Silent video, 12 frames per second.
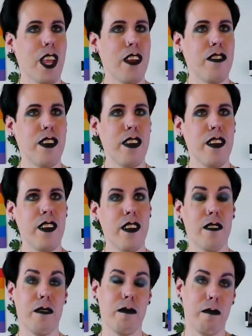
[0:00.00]

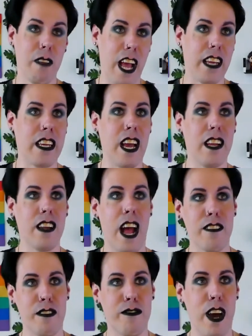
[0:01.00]
she, again,
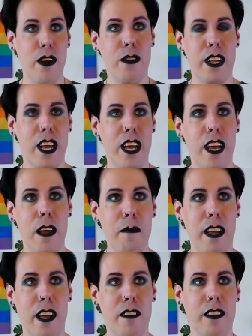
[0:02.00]
has a fight with him
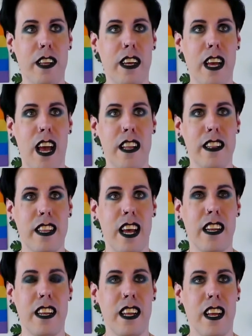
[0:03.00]
and everything, and
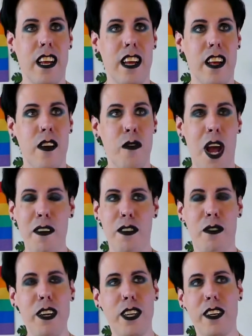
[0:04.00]
then we have
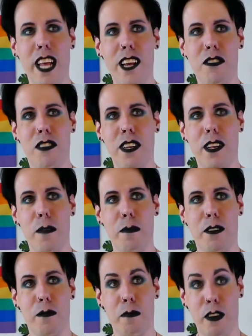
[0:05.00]
this really good action scene in the
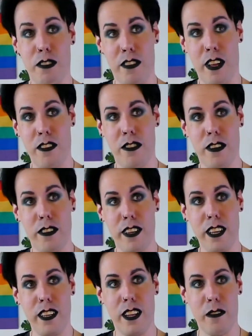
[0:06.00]
presidential
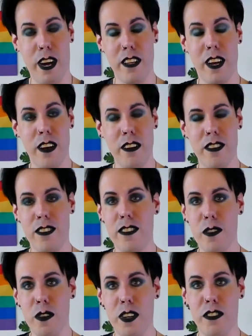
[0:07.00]
thing, the White
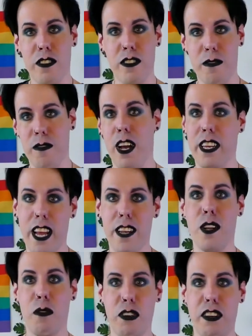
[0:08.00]
House, which,
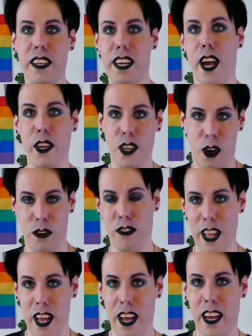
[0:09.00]
again, the wishing guy goes
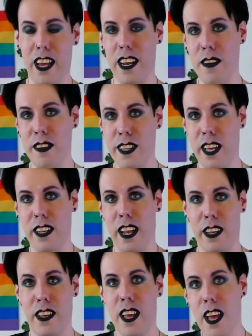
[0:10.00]
there and everything,
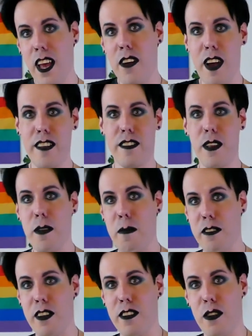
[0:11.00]
like, grants the
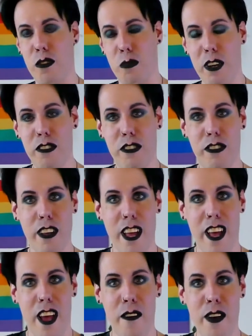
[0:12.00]
president his wish.
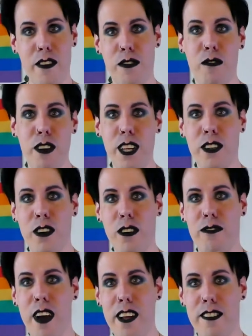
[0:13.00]
And we have this really cool
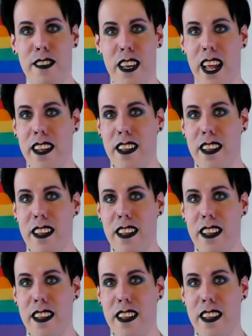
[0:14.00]
fight scene.